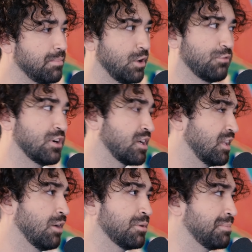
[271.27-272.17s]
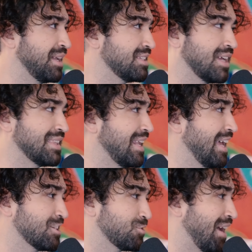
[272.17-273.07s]
But over at Colombia, man, he's got that
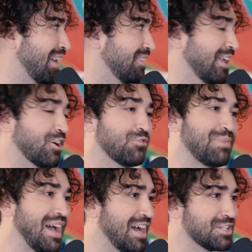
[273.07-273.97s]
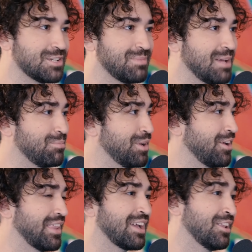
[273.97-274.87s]
extra added layer of passion, man, putting
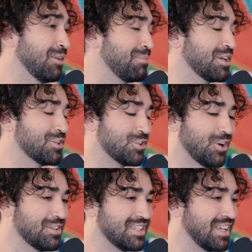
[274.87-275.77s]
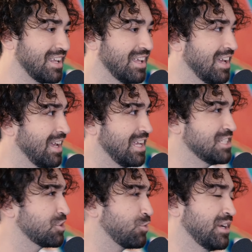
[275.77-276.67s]
on that Colombian jersey. And he
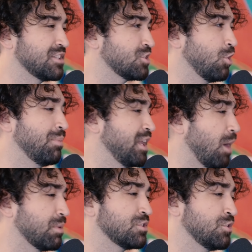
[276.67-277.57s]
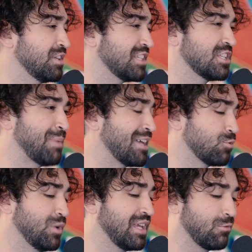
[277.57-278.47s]
just created so many opportunities this past
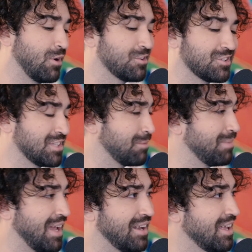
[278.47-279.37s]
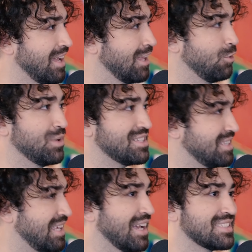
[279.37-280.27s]
weekend where I was just like, man, Luis
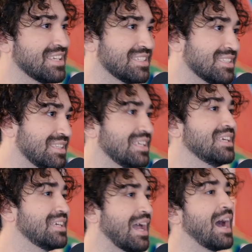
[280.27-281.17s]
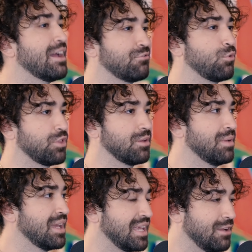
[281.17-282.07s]
Diaz is the guy for them.
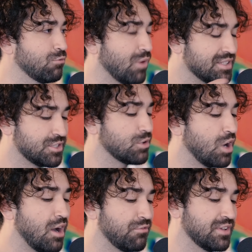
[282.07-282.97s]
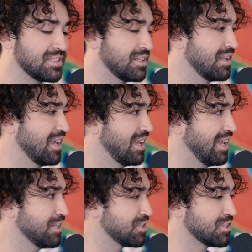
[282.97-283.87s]
He runs their offense, and
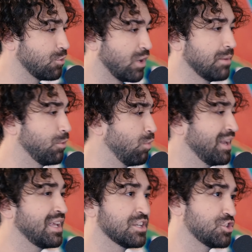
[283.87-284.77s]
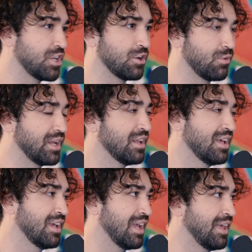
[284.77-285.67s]
it's just incredible what he can generate.
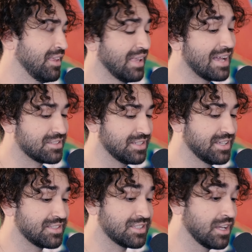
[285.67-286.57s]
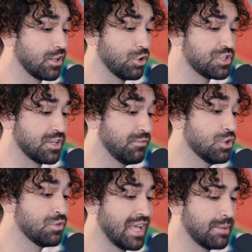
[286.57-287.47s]
And then lastly, it's the inclusion of
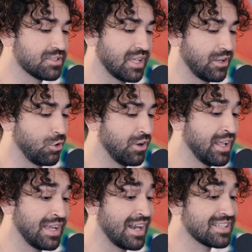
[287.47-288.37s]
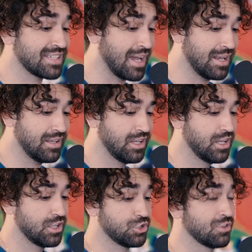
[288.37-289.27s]
new names like Jorge Carrascal,
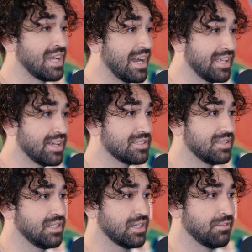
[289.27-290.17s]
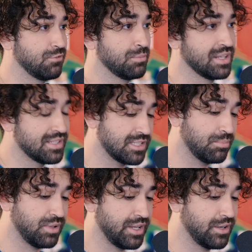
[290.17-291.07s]
John Arias, the
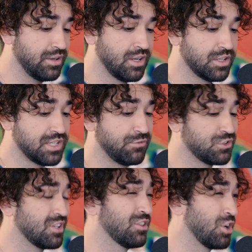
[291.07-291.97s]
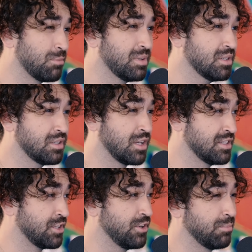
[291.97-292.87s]
Fluminense player, Jefferson Lerma,
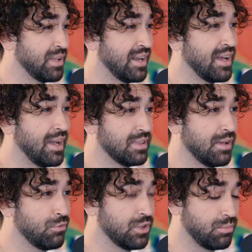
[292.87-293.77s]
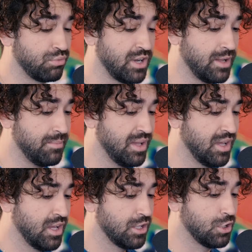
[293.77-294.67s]
continue to play at a high level in the
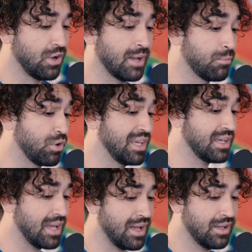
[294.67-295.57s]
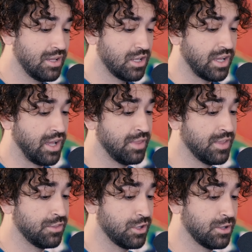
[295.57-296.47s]
Prem, Johan Mojica, And
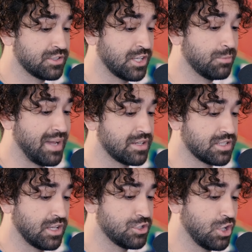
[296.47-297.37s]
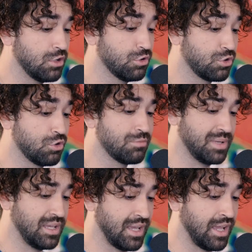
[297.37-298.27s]
then the center backs, John
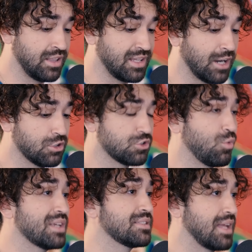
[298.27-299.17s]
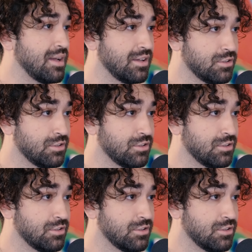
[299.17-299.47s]
Lucumi and Carlos Cuesta.